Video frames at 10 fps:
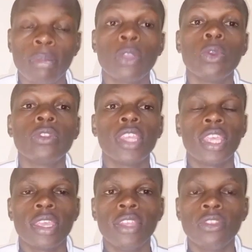because
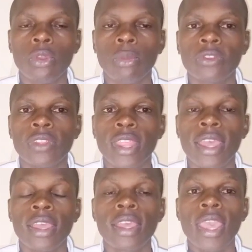he is almost
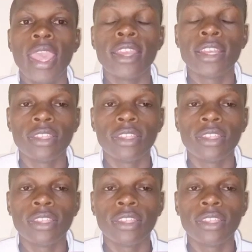there and